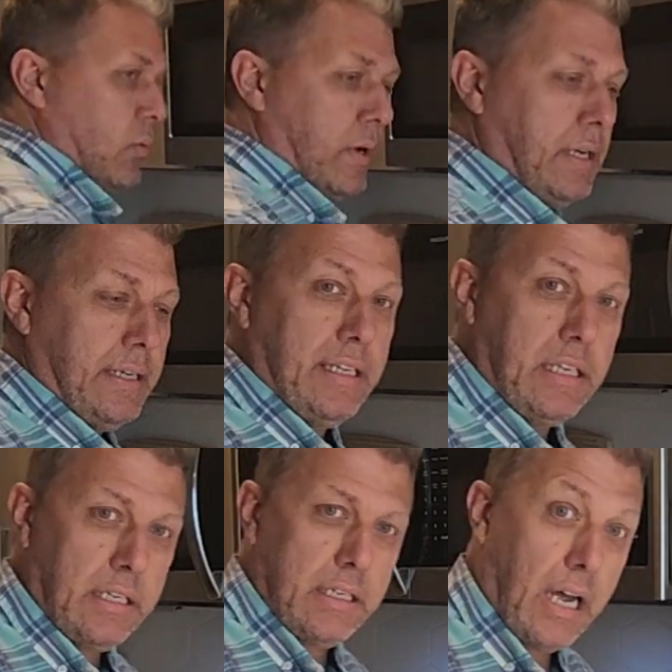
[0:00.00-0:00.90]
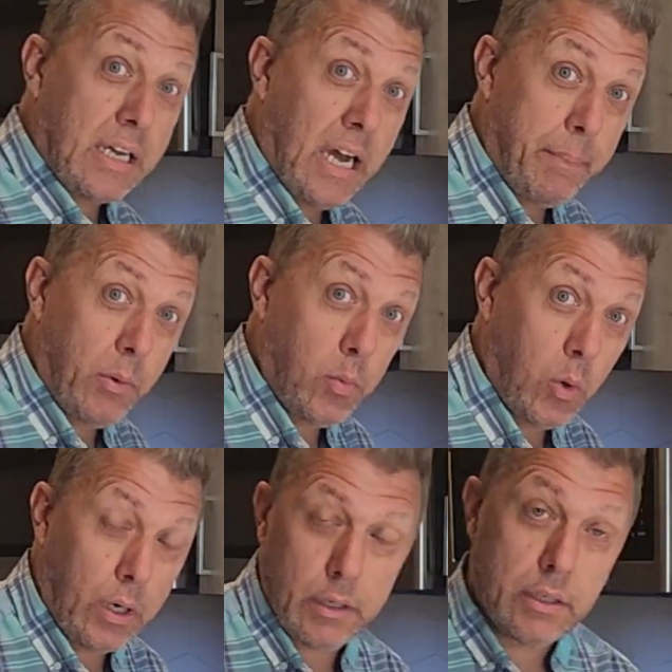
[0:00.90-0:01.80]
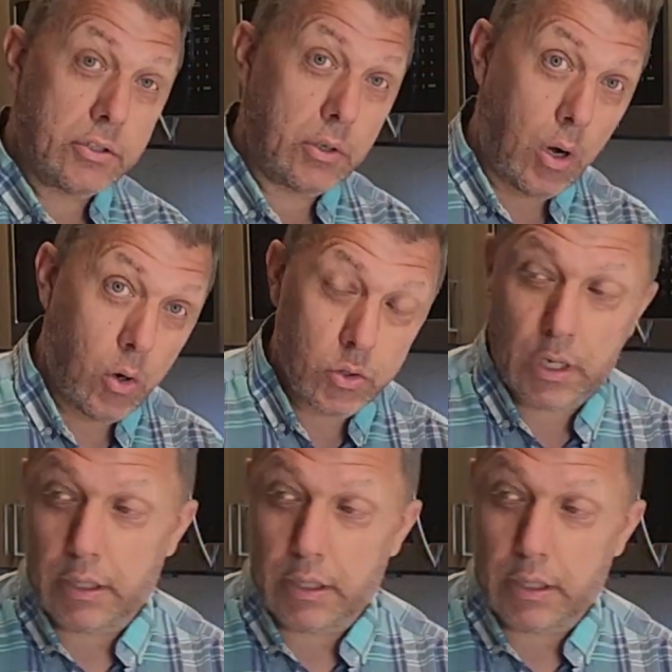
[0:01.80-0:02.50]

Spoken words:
We're going to need a cup of water, so hold